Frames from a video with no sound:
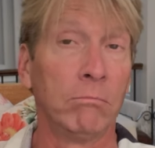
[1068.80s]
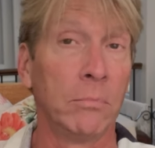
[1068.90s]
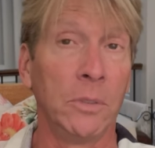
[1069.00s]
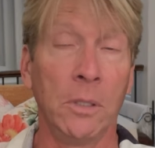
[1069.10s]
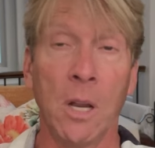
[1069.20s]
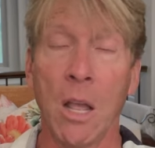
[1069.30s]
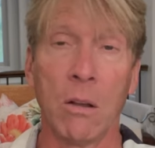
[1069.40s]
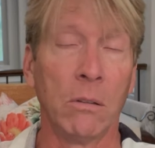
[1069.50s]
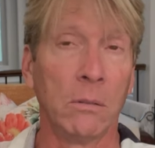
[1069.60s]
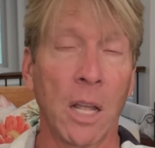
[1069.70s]

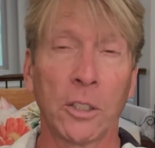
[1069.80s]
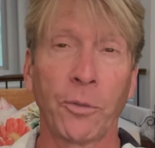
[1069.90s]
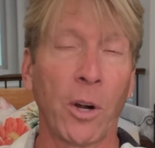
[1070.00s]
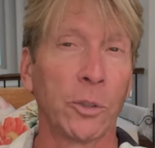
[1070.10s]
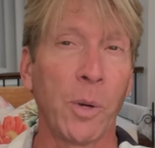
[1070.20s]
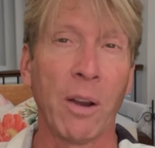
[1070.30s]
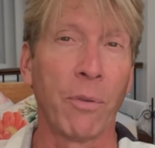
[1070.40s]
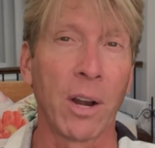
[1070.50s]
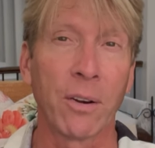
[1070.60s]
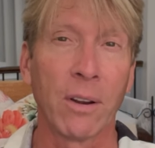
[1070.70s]
No, not as far as we have
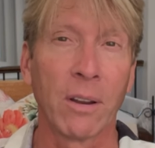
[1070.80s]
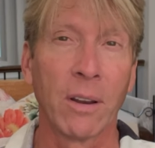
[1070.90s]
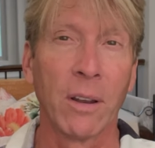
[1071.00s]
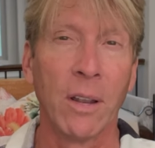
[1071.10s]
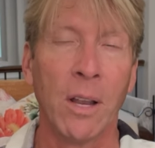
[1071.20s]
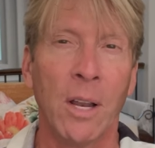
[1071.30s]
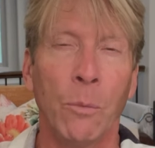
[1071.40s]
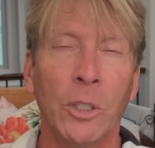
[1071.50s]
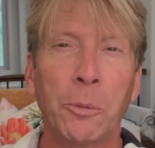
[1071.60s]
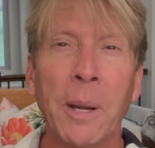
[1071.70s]
record.
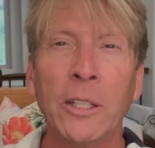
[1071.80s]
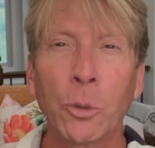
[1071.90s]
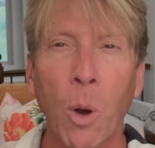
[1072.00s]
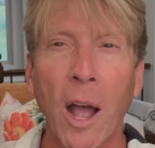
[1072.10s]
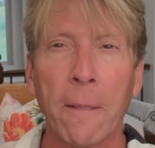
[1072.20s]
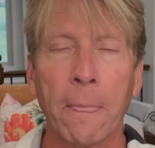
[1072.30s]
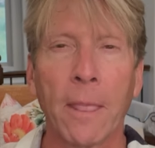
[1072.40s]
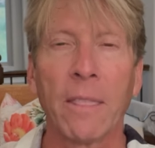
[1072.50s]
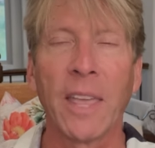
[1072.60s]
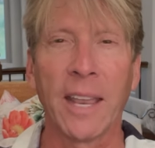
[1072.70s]
Which means what?
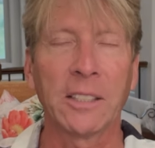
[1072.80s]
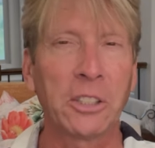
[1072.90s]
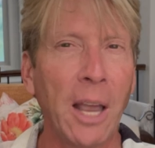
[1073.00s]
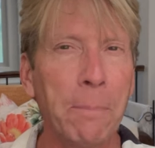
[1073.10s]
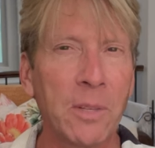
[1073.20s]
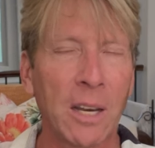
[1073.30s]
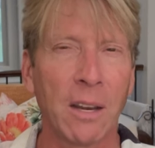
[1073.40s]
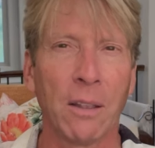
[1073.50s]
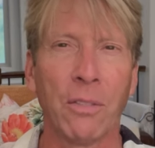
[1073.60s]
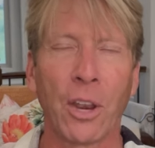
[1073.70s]
They
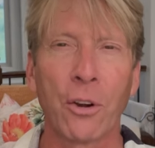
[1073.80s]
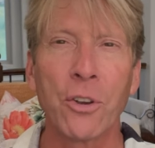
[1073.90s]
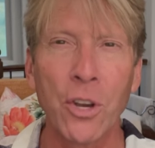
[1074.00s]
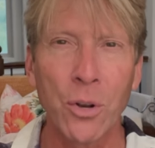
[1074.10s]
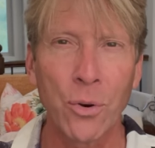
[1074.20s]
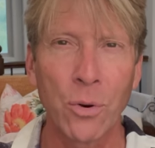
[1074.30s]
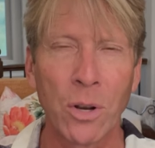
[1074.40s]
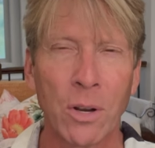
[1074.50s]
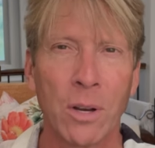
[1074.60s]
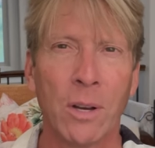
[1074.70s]
accepted their new
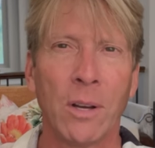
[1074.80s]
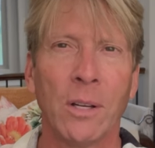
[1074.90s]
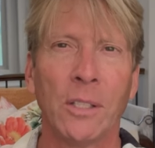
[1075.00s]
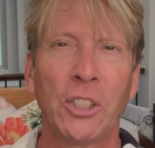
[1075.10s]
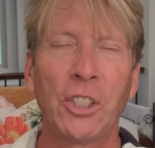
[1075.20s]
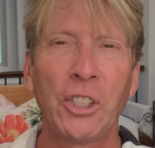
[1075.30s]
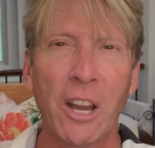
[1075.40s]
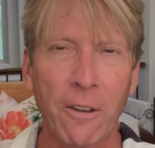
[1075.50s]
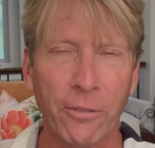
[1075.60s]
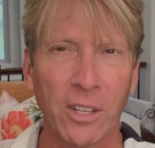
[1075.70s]

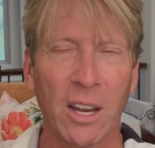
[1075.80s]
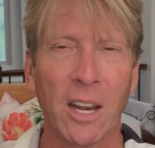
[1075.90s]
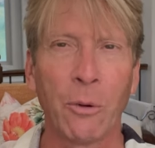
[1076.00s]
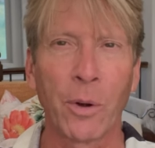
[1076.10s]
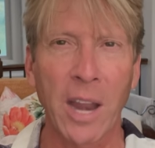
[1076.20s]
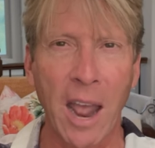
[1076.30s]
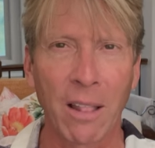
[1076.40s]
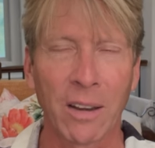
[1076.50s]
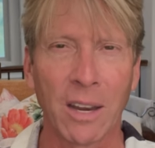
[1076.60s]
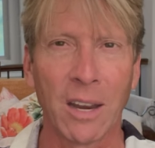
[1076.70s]
shift in
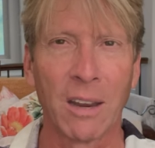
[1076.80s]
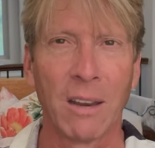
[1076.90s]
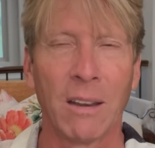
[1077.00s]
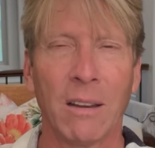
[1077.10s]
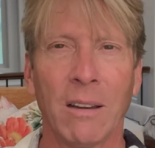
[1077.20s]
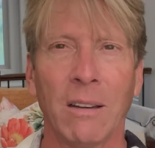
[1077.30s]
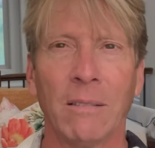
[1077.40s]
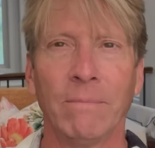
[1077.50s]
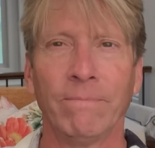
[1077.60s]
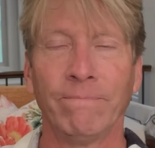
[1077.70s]
reality.
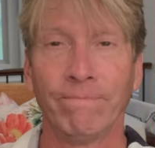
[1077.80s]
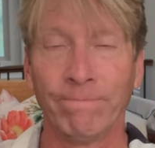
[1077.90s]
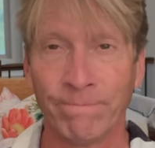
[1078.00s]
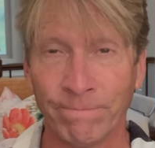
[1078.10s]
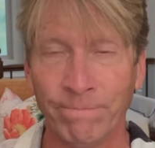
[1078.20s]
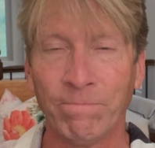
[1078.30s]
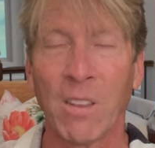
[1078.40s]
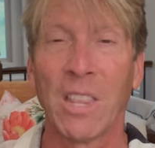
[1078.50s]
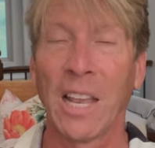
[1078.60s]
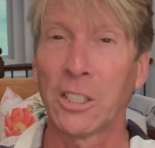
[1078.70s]
Mm-hmm.
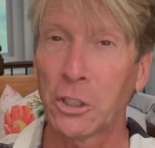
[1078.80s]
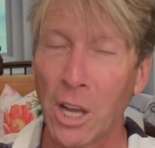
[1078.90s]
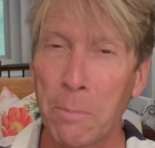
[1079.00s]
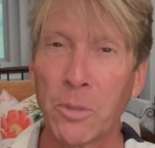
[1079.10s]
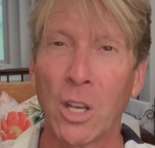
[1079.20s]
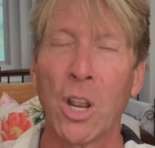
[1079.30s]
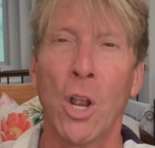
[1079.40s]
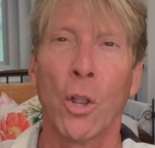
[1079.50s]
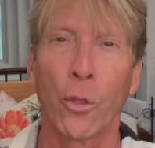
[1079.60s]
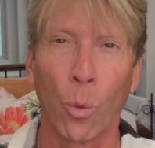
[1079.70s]
They accepted
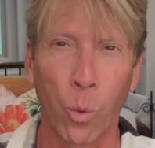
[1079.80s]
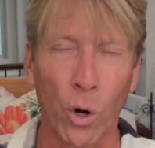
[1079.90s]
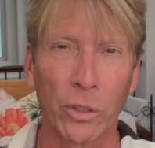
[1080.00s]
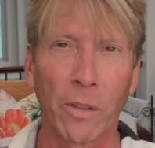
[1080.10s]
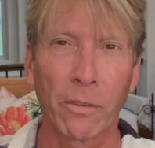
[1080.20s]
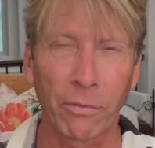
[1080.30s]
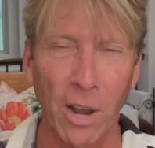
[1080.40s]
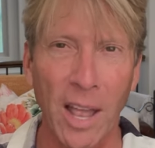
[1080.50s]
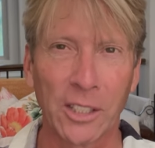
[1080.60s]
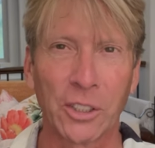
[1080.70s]
the world of the
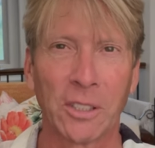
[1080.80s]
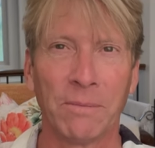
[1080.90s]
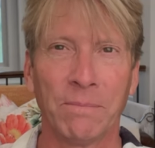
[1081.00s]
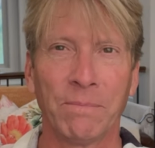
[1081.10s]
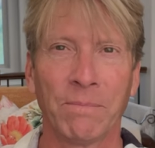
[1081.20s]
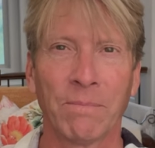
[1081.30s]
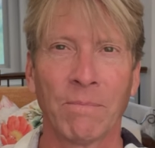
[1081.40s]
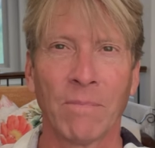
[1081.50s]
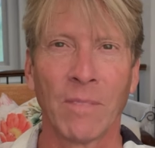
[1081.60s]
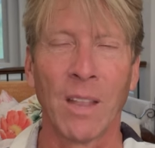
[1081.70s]
flesh.
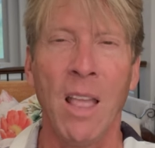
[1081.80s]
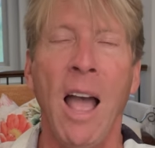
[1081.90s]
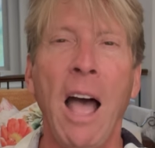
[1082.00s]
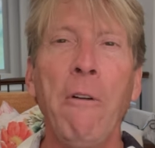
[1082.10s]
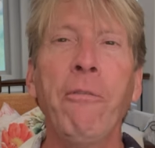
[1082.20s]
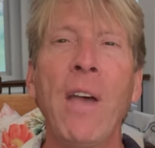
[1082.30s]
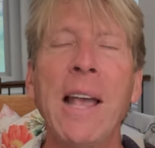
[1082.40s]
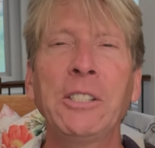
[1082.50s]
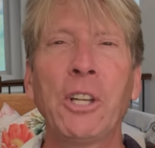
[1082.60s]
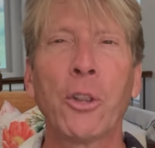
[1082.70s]
How
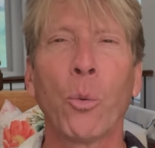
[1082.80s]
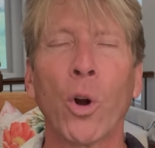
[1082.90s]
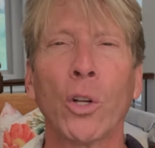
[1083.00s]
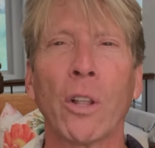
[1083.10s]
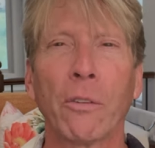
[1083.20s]
fast did the world of the